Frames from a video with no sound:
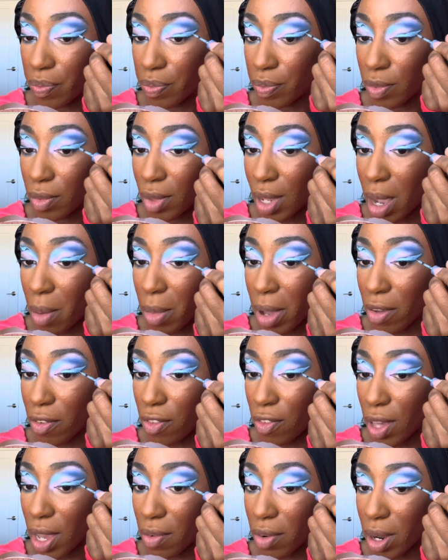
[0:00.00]
Not my
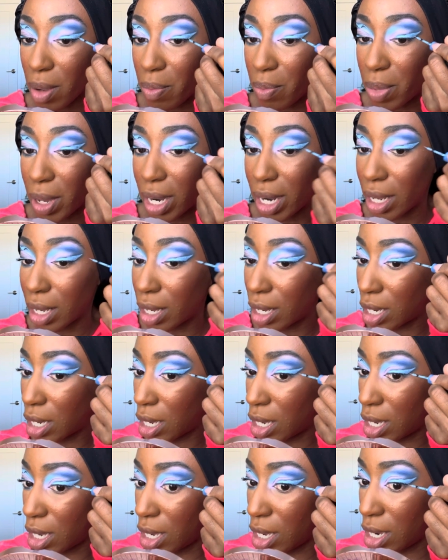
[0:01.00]
favorite, but it
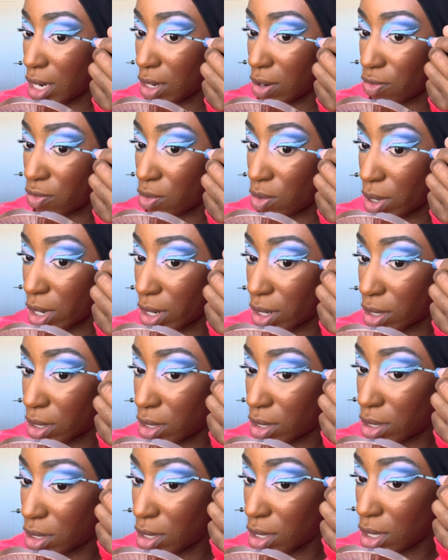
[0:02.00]
kind of
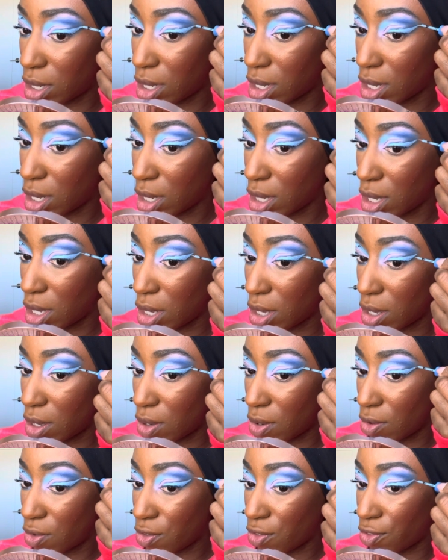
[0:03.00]
works
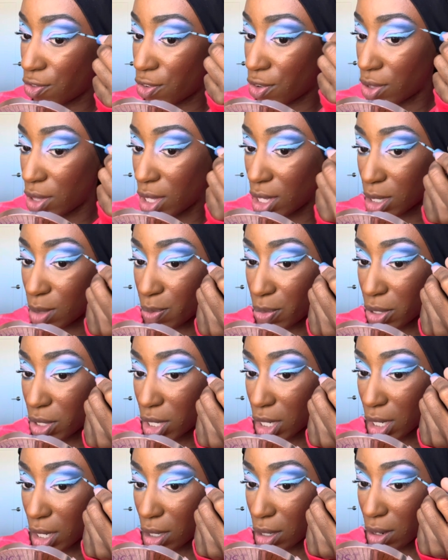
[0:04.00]
for this
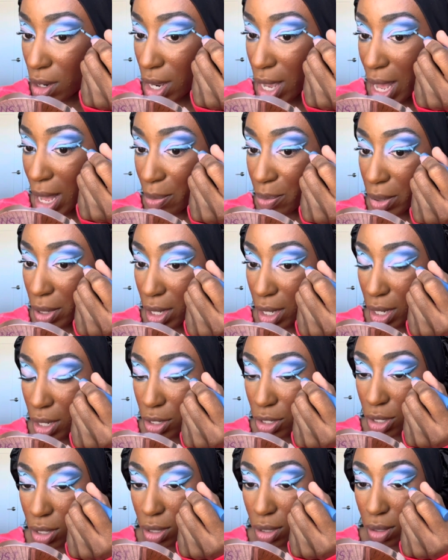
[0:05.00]
particular
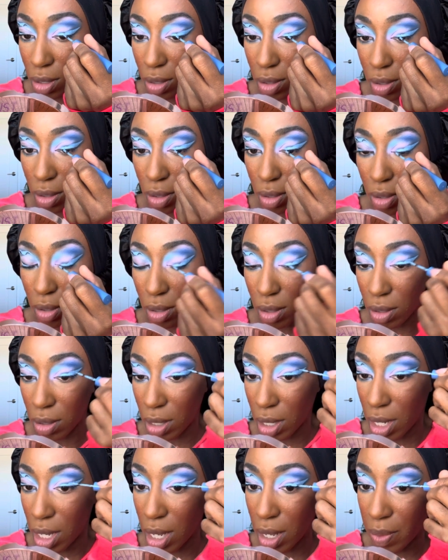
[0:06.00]
application,
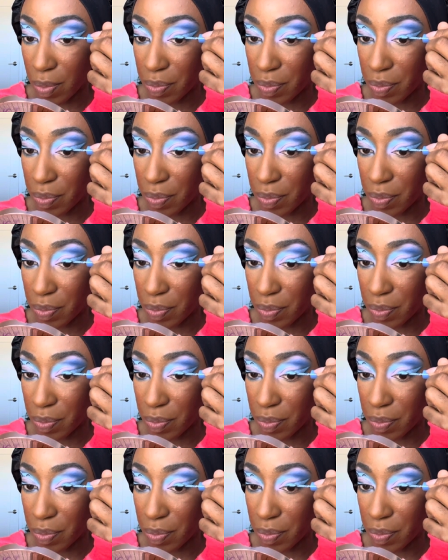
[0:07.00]
okay?